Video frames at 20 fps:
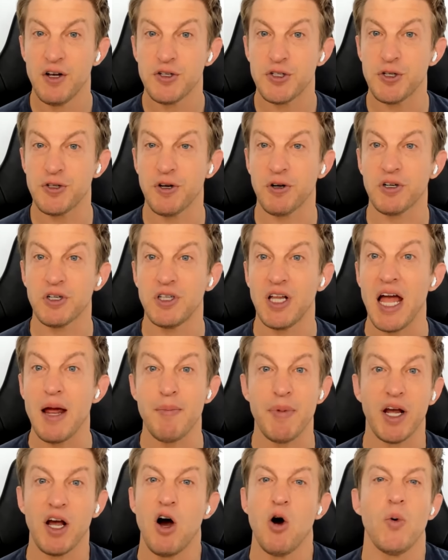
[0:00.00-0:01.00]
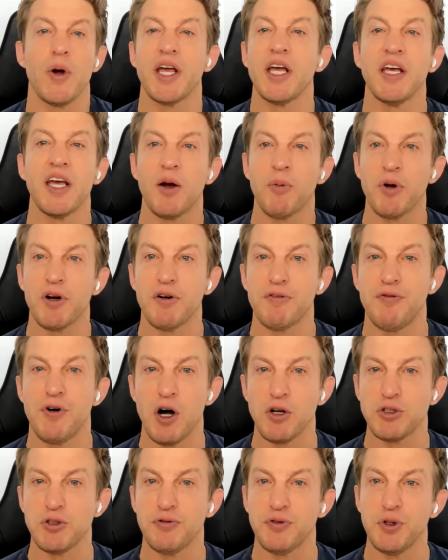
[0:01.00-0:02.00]
So they're claiming, oh, we can get rid of
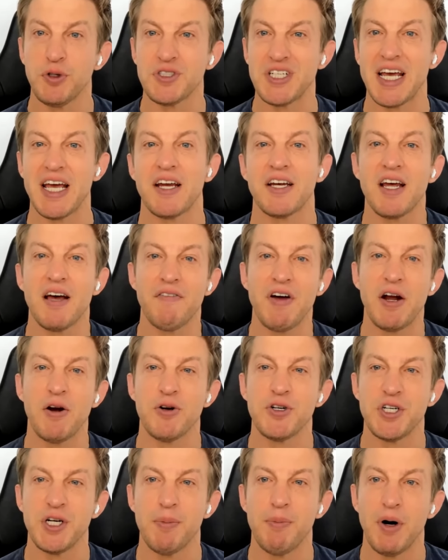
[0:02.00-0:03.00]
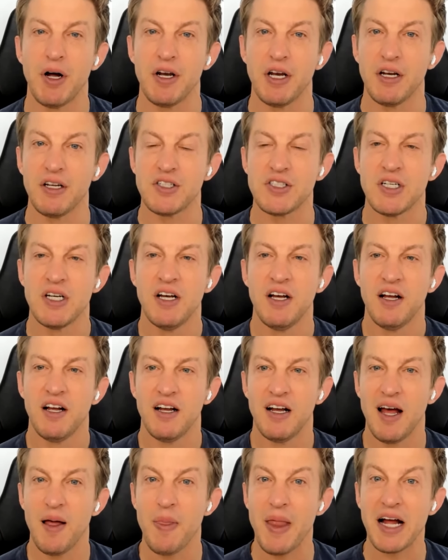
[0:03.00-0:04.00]
fossil fuels and have energy abundance.
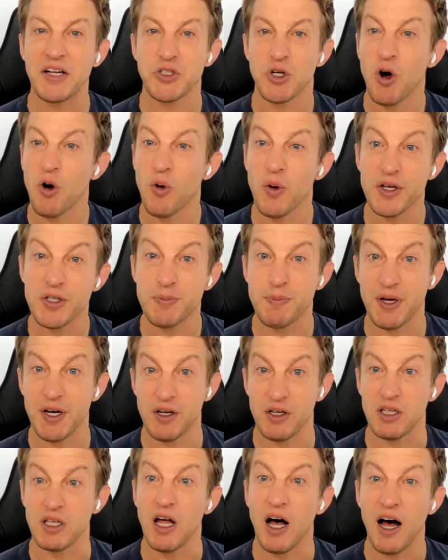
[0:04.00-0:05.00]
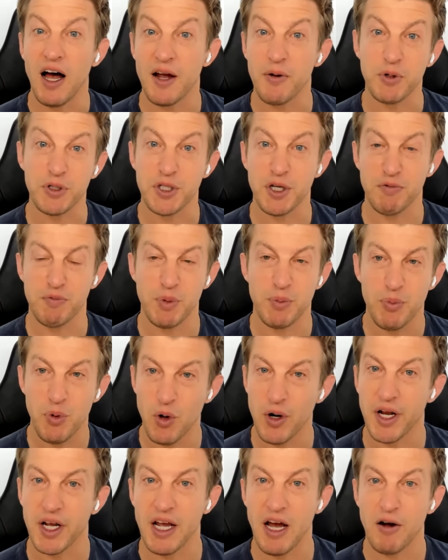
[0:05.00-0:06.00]
And that's always been a lie, which I've been
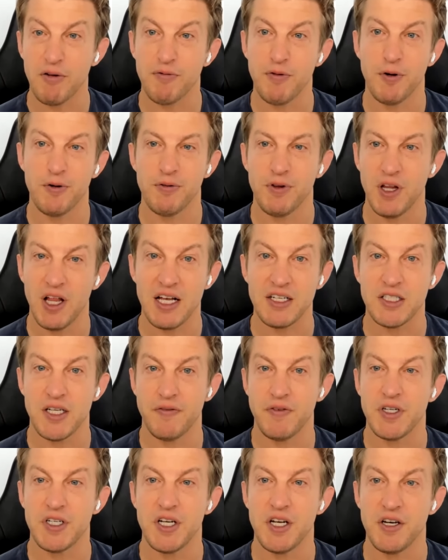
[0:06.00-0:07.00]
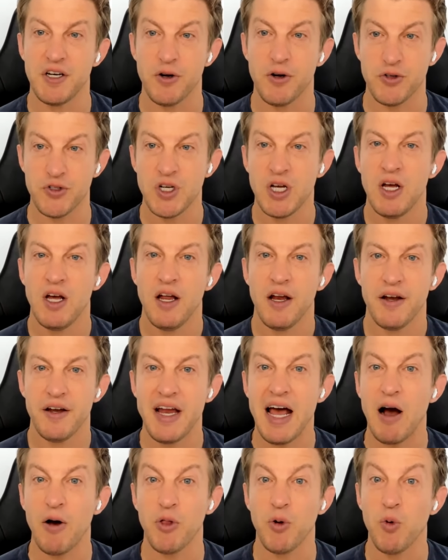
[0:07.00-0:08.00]
pointing out for the last 17 years.
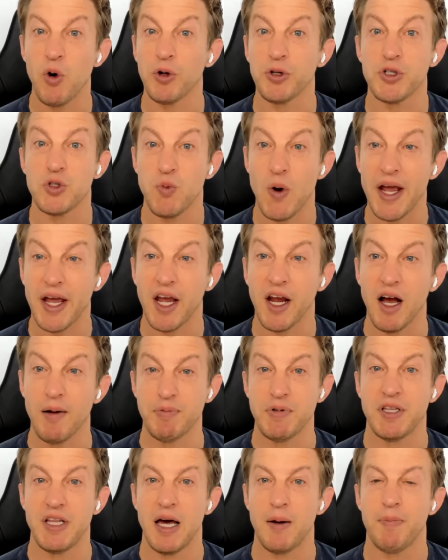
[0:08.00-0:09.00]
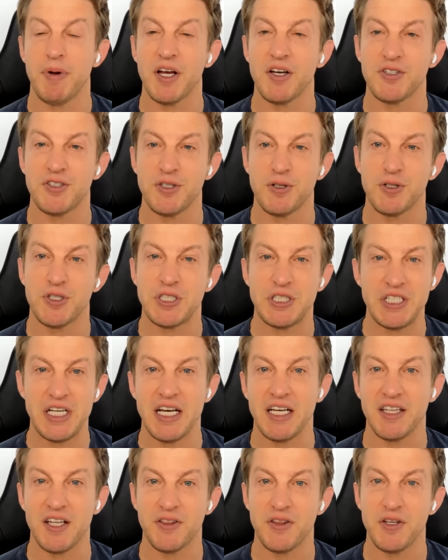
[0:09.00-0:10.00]
Now the world is waking up to that because they're
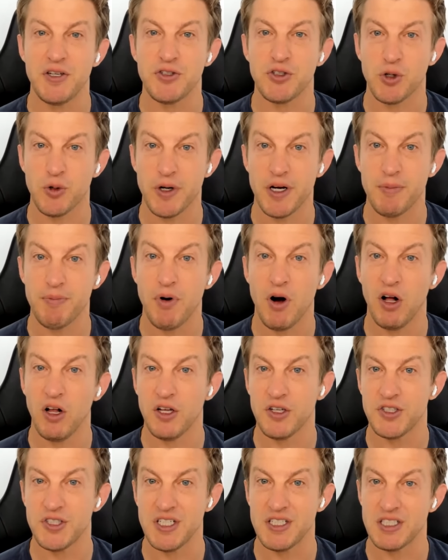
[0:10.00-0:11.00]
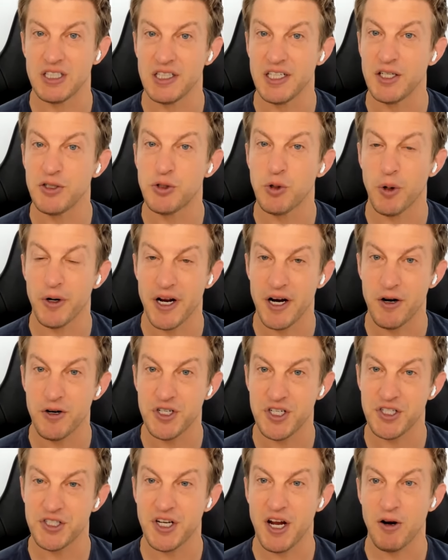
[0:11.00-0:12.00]
seeing that these green policies lead toward
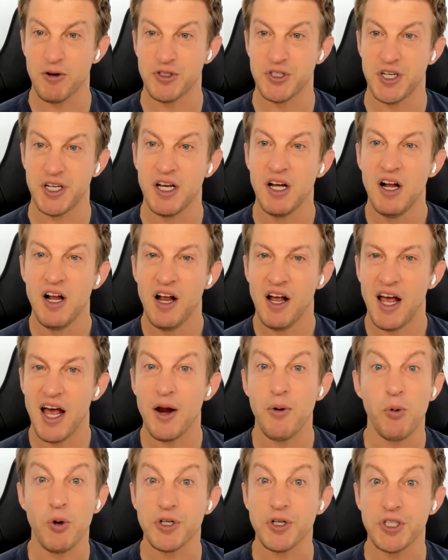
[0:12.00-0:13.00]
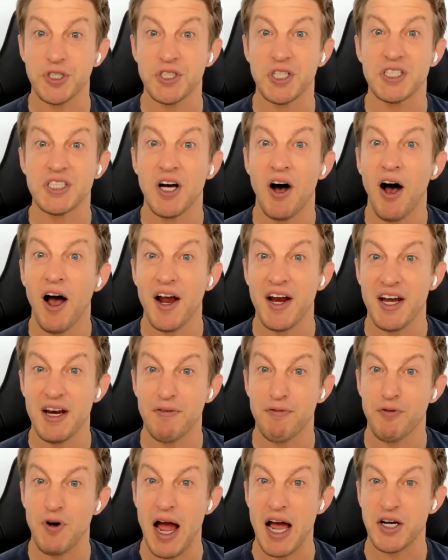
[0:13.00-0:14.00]
energy scarcity. And we're just a
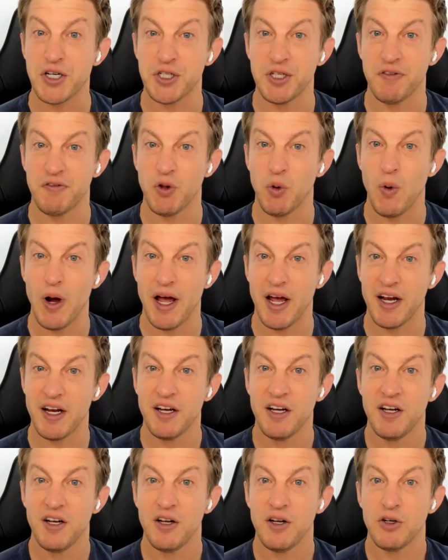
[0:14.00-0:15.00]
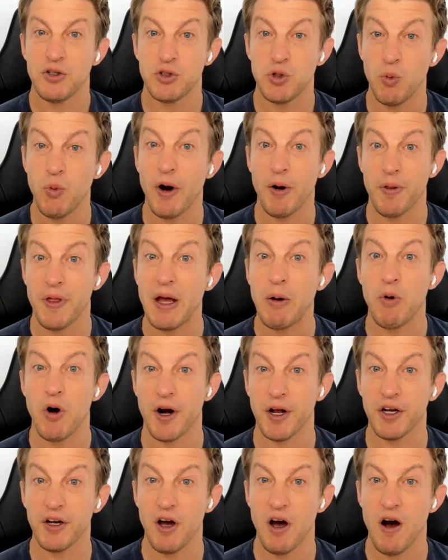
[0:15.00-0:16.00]
tiny fraction of the way to where they
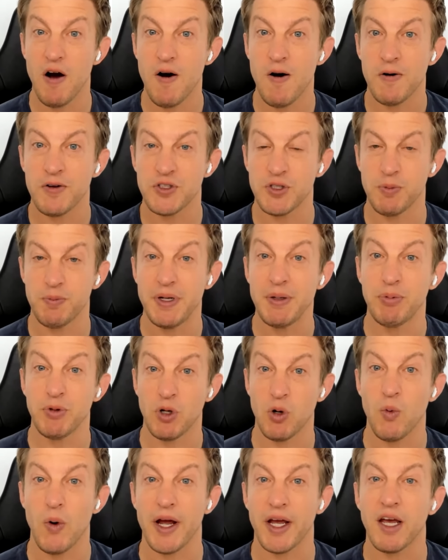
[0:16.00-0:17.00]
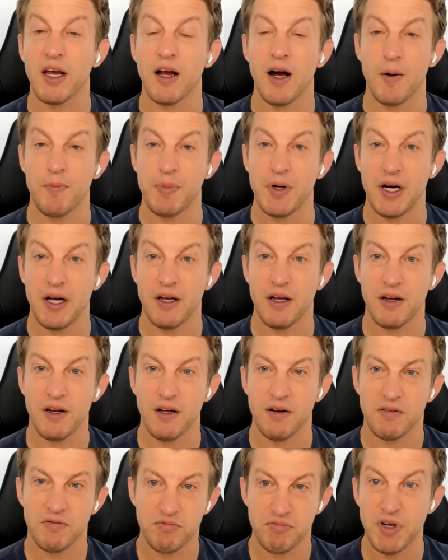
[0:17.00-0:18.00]
want to go. So people are waking up, and
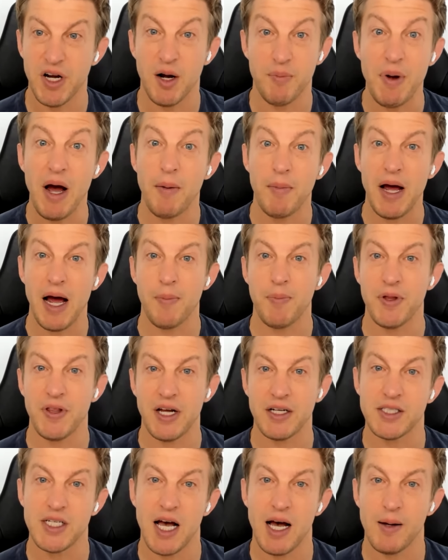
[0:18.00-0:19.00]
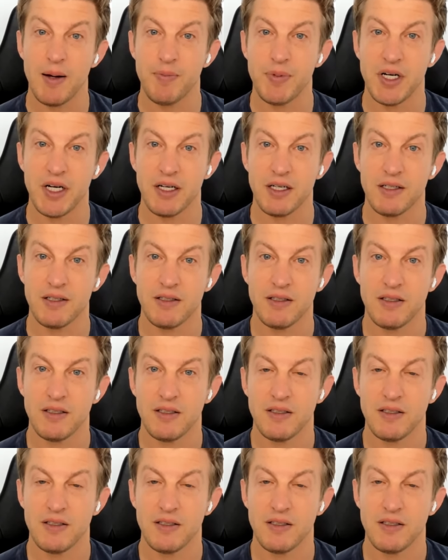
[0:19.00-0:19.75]
I'm happy that's happening.